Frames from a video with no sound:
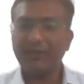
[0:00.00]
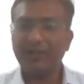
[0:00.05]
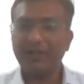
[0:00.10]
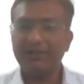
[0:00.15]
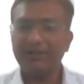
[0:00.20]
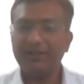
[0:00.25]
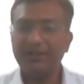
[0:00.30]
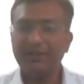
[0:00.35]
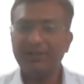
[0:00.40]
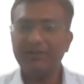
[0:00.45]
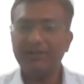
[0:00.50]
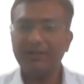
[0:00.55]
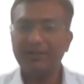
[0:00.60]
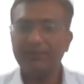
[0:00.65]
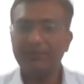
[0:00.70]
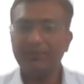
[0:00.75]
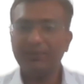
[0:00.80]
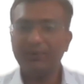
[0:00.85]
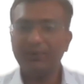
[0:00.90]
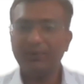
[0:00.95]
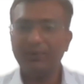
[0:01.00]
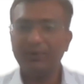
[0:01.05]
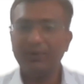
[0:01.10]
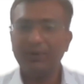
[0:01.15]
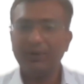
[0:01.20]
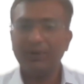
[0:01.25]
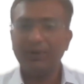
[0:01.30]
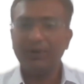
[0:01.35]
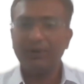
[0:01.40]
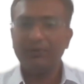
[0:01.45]
This heat flow
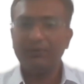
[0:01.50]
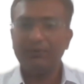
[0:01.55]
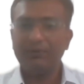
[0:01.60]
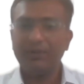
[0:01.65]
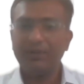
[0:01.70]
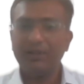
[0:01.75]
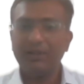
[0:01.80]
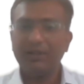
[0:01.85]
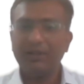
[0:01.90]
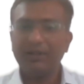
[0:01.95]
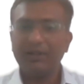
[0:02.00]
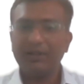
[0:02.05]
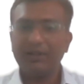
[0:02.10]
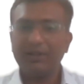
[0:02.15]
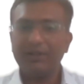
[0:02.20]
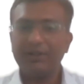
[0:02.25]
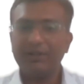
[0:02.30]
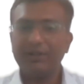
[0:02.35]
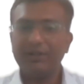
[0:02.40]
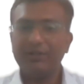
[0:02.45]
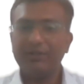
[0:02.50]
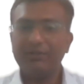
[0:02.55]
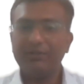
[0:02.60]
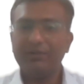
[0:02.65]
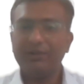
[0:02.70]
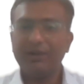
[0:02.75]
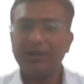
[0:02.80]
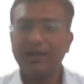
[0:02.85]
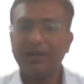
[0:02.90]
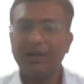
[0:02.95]
will
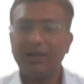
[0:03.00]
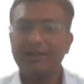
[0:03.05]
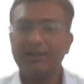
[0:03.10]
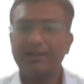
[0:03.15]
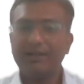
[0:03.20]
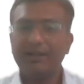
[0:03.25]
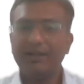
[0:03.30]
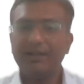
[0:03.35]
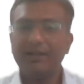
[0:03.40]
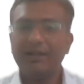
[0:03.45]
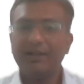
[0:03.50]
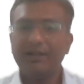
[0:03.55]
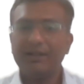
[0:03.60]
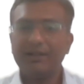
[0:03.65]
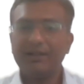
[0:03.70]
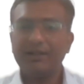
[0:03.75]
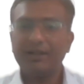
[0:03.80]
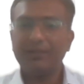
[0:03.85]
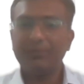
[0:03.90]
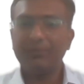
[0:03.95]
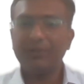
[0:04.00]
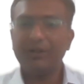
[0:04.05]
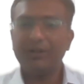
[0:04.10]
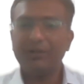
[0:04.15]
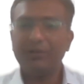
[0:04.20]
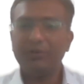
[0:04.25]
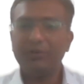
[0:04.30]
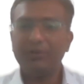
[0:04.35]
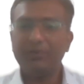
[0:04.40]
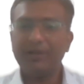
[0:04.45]
continue until thermal
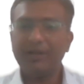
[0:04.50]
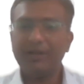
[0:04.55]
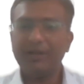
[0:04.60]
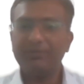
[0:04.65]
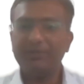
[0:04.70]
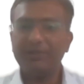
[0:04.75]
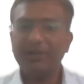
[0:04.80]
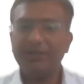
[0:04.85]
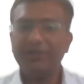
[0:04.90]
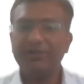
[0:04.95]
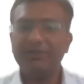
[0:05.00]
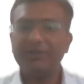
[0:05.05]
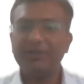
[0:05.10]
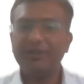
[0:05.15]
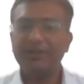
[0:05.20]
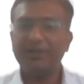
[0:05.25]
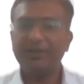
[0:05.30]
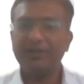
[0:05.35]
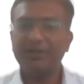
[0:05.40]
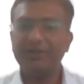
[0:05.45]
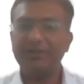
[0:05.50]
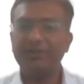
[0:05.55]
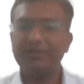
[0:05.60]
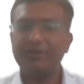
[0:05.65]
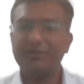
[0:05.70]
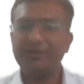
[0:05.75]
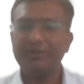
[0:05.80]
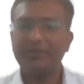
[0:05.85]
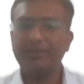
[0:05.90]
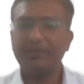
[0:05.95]
equilibrium is
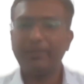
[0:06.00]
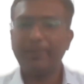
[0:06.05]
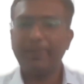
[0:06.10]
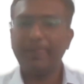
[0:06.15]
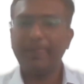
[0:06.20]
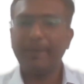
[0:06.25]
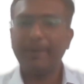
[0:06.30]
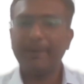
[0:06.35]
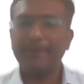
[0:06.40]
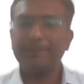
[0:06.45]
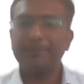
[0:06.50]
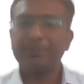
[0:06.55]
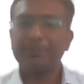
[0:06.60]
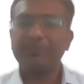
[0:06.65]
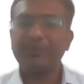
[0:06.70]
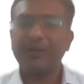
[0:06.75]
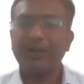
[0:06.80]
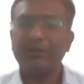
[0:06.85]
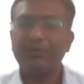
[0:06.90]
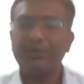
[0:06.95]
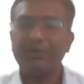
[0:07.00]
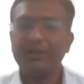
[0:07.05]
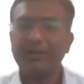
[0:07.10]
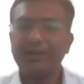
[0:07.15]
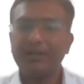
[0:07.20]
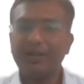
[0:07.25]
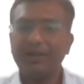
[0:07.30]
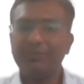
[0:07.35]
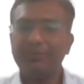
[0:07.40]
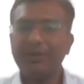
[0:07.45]
reached, with
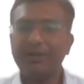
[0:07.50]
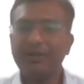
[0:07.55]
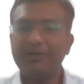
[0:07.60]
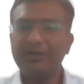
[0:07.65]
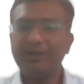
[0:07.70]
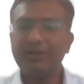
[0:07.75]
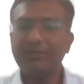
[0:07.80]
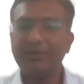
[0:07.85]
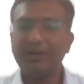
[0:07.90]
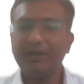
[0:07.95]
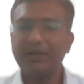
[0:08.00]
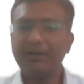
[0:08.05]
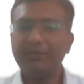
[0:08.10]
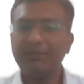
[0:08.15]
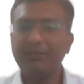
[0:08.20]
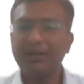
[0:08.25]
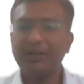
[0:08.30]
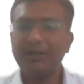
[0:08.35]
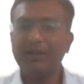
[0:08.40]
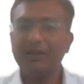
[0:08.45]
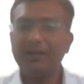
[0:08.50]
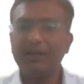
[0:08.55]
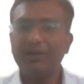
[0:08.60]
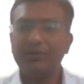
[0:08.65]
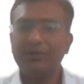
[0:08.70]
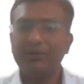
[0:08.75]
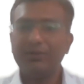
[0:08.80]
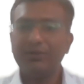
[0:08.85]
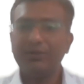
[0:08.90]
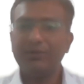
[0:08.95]
the temperature becoming
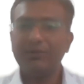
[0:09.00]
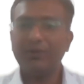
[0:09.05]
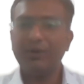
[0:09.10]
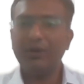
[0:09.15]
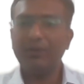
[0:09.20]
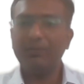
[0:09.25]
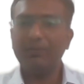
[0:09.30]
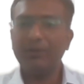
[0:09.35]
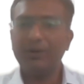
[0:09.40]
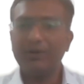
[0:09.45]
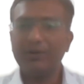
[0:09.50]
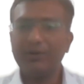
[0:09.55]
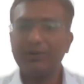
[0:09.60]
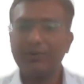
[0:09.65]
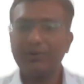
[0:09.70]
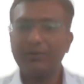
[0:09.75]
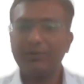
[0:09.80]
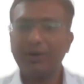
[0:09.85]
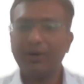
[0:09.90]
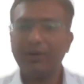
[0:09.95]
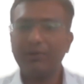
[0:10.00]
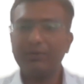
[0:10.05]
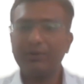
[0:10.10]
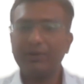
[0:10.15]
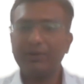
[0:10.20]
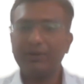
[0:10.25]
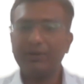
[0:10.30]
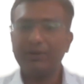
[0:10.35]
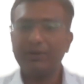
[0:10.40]
uniform throughout.